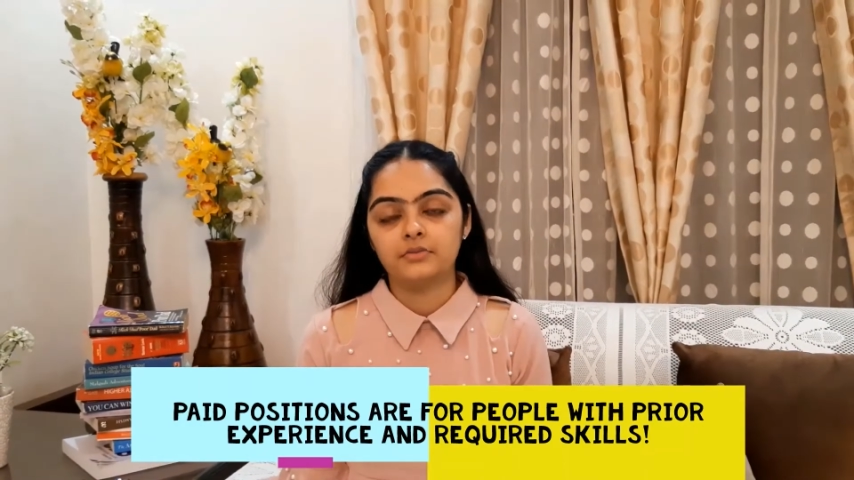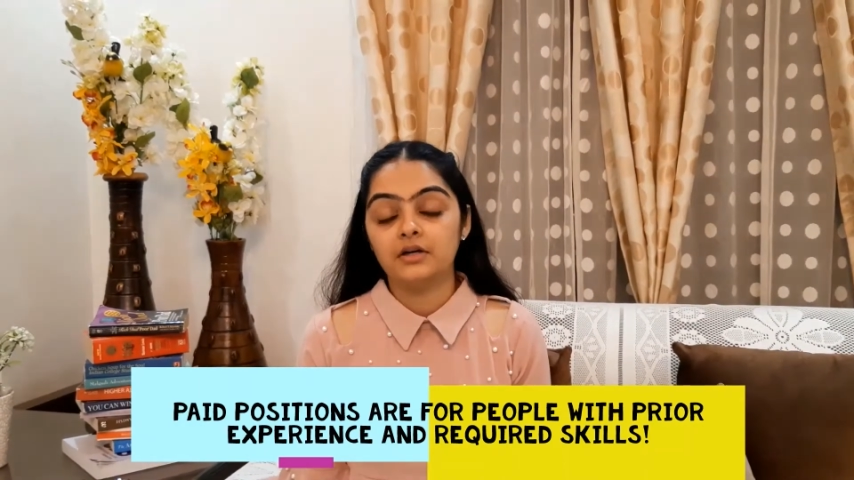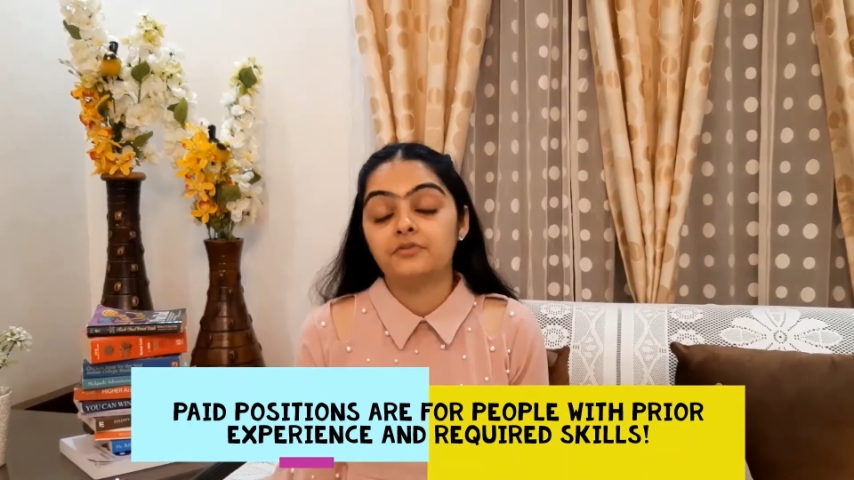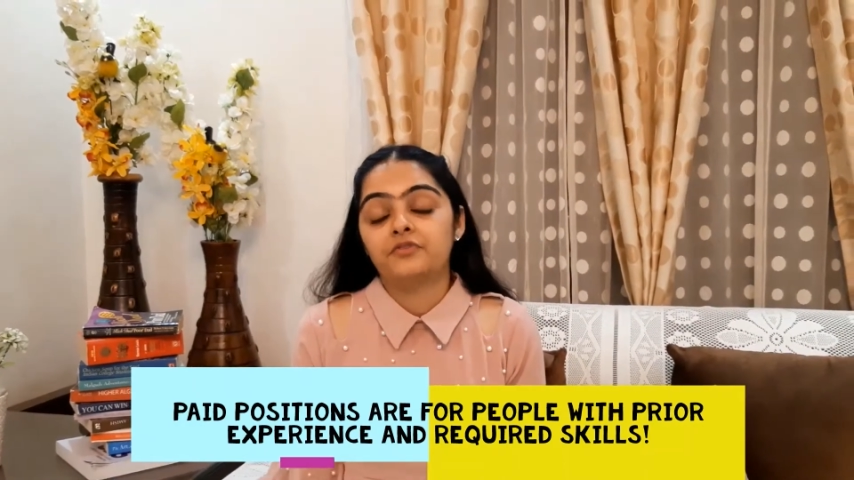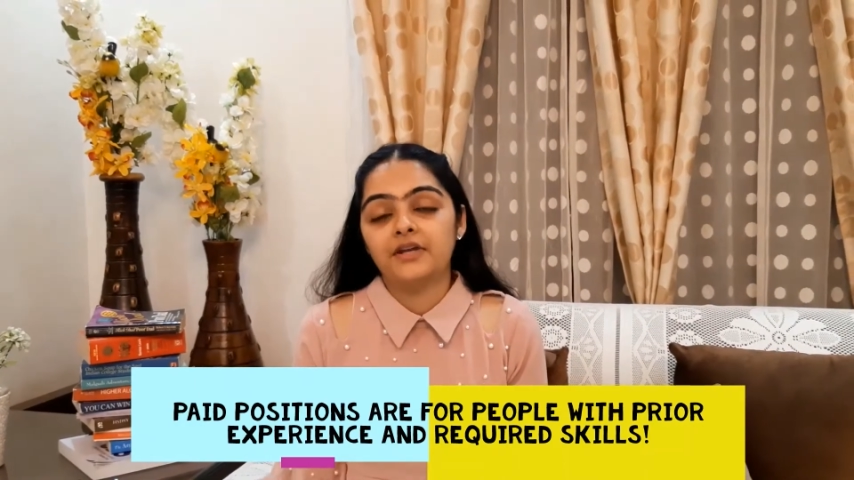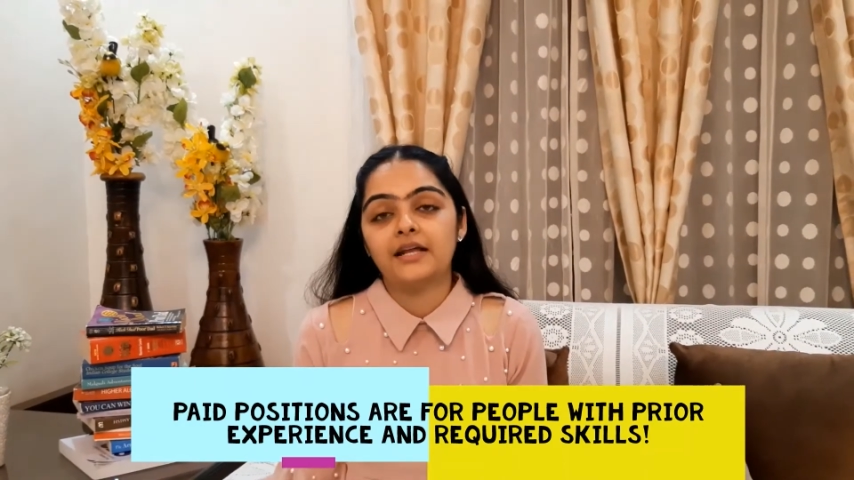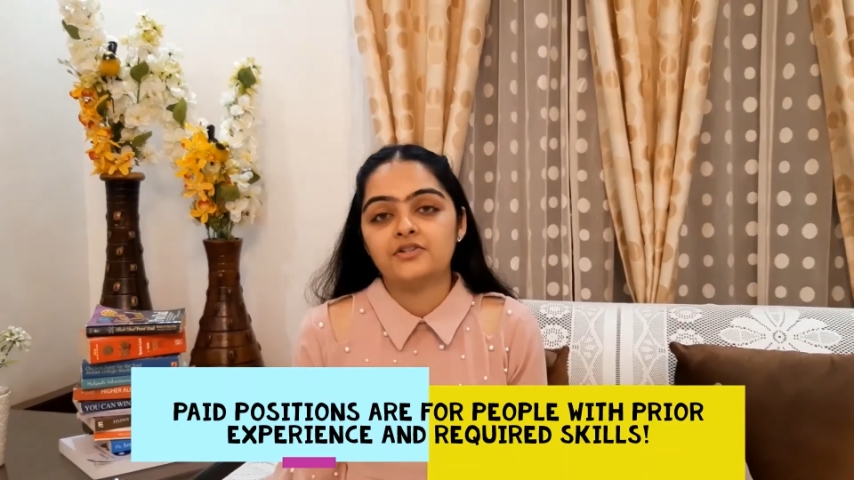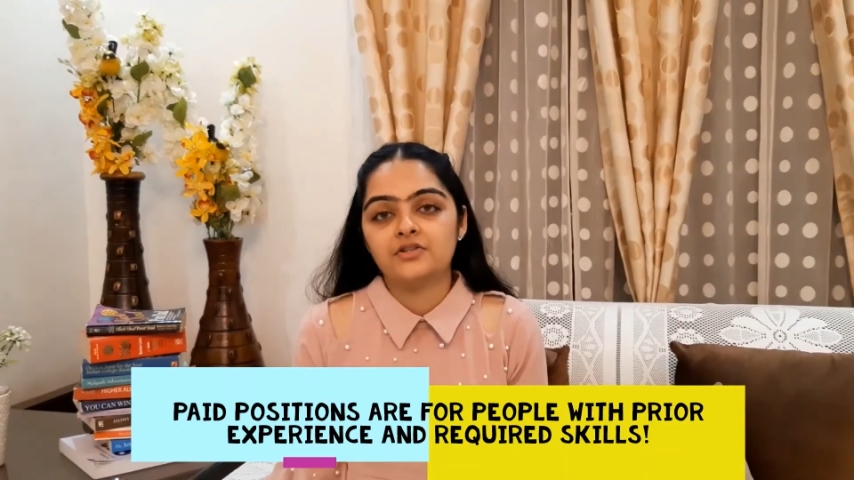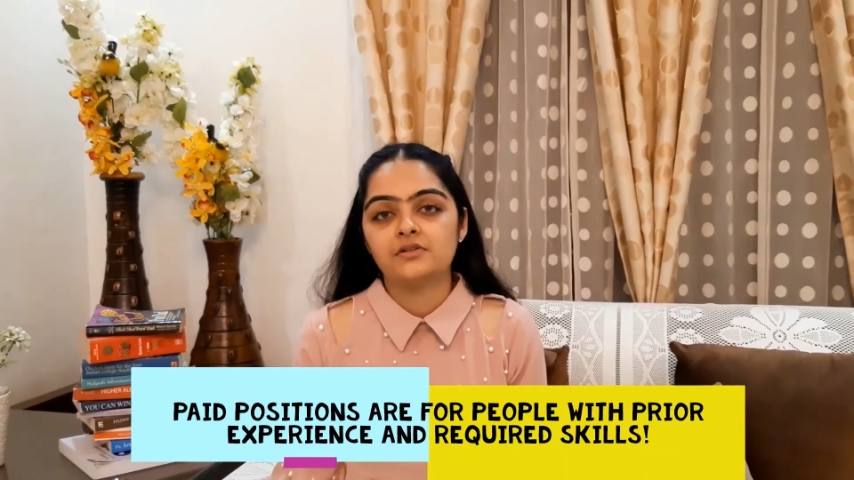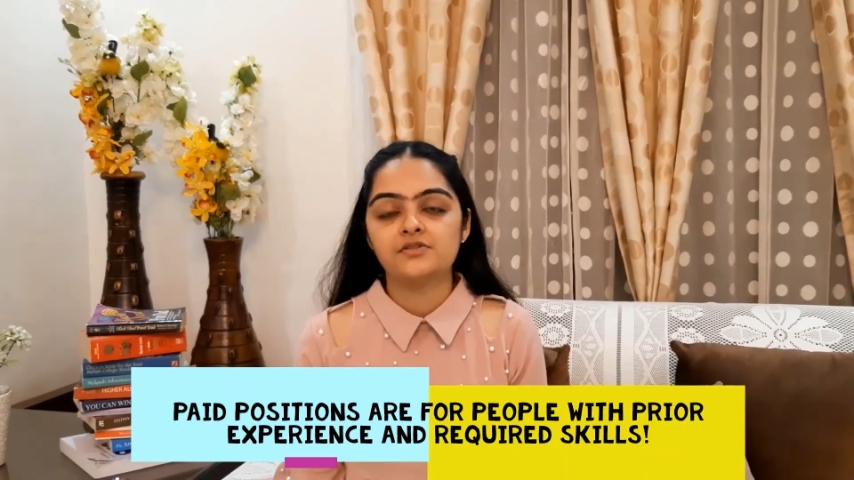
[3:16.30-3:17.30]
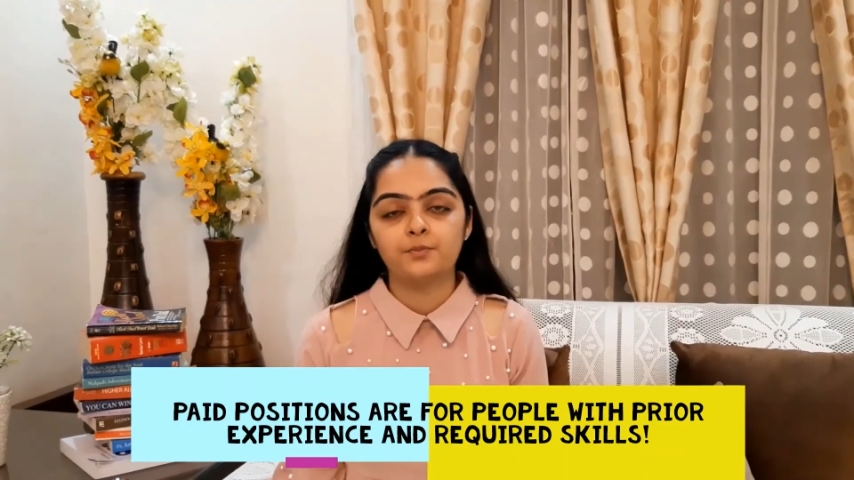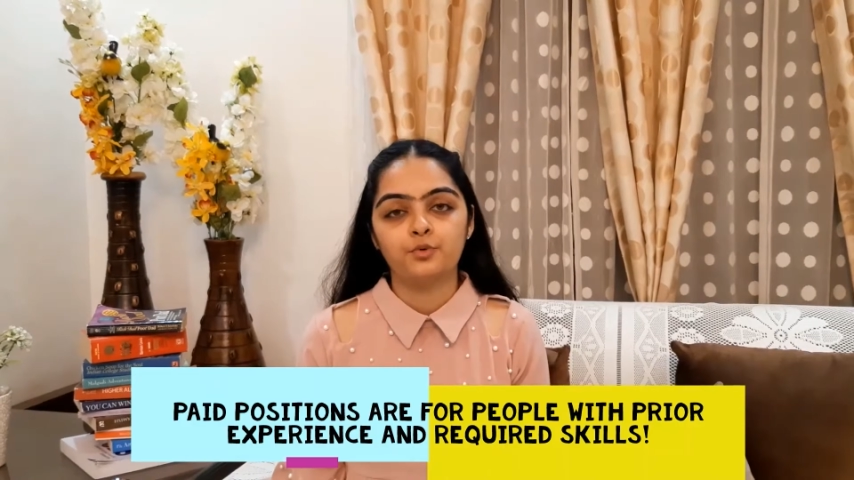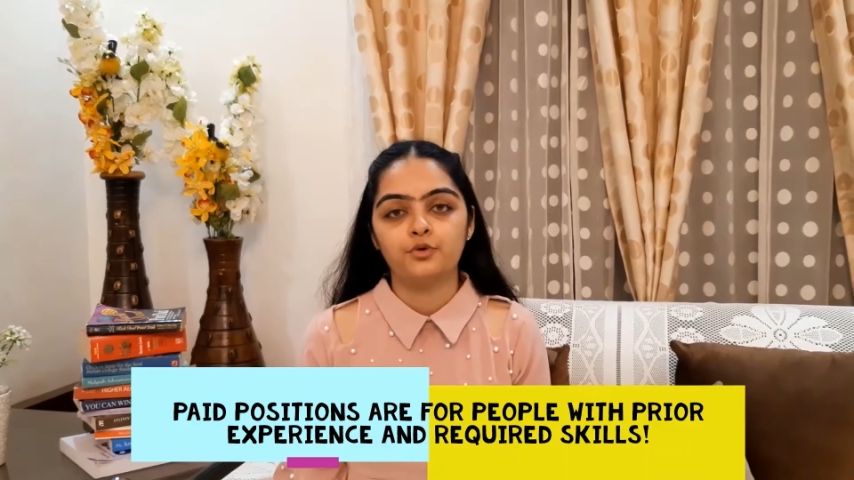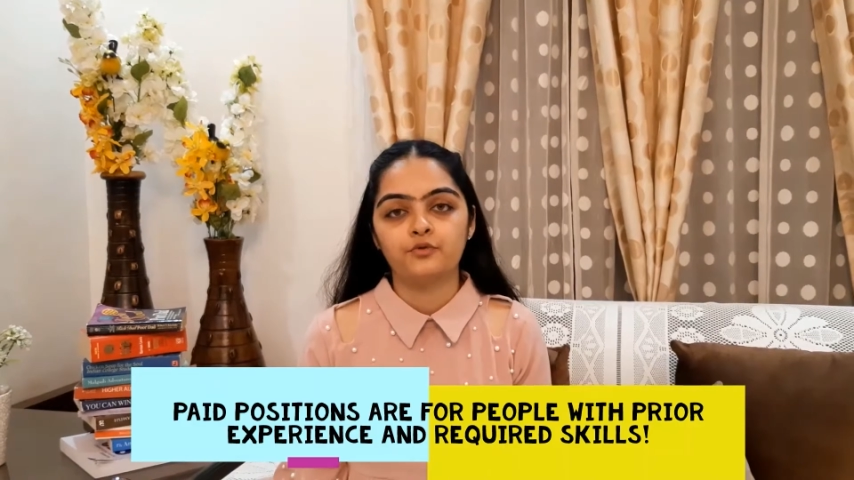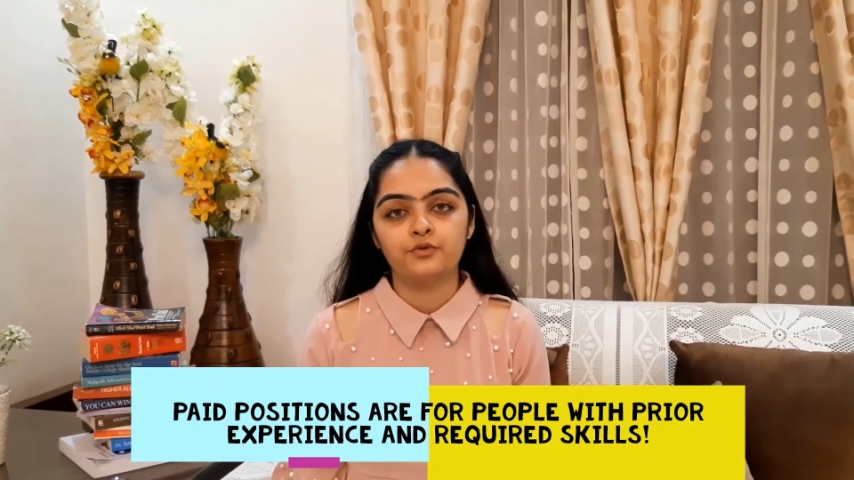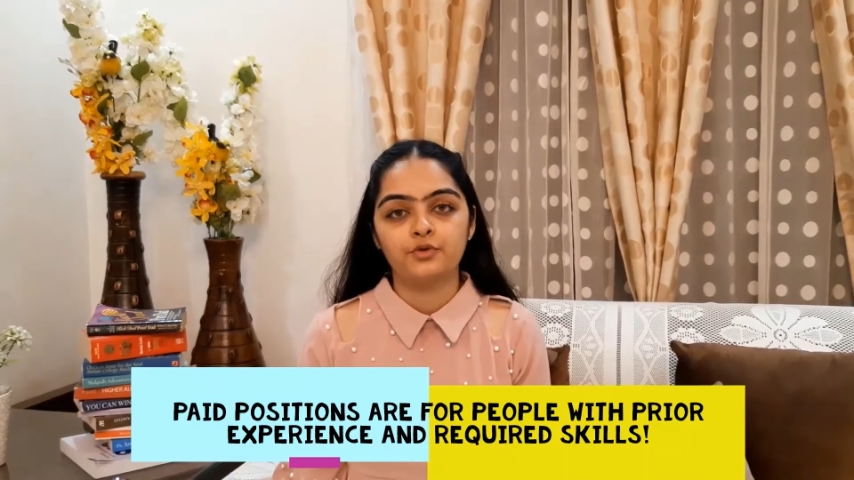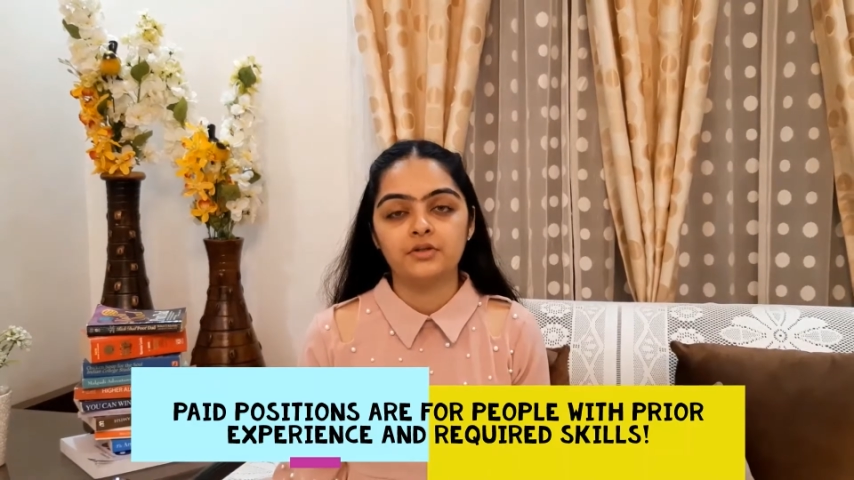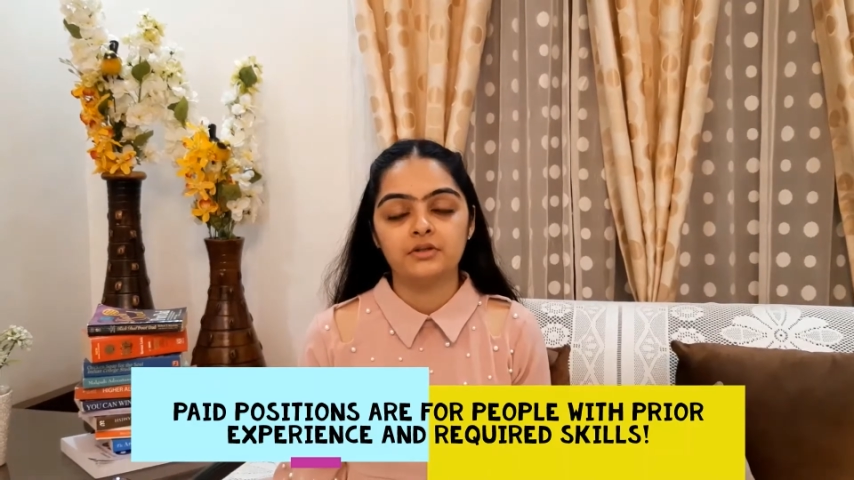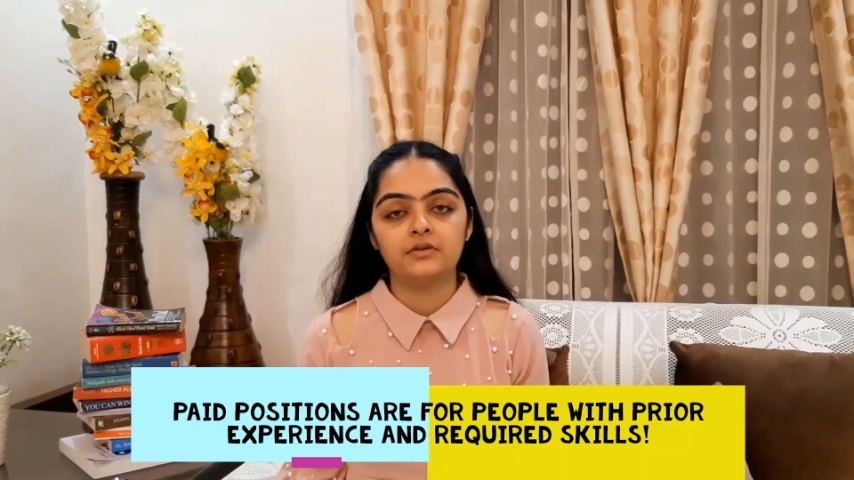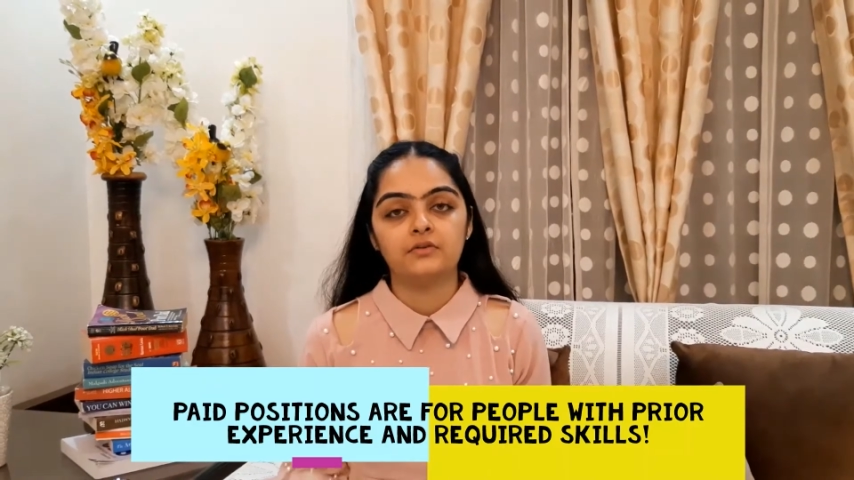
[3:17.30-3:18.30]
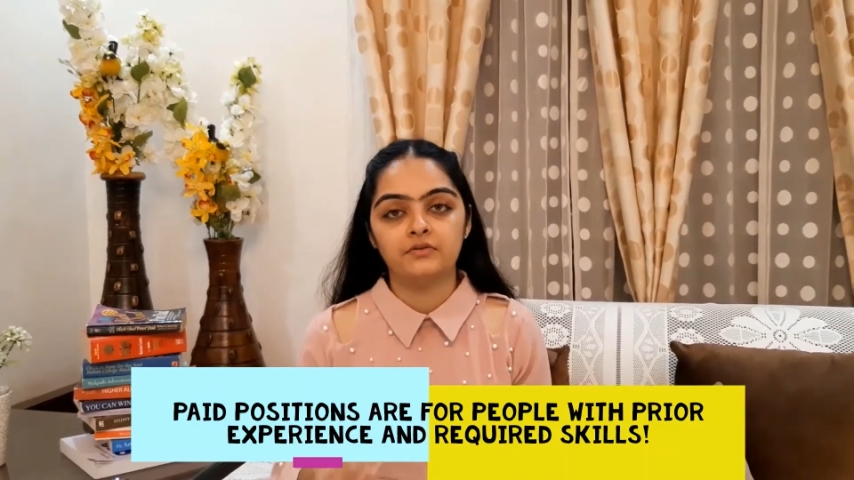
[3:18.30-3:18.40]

financial support for the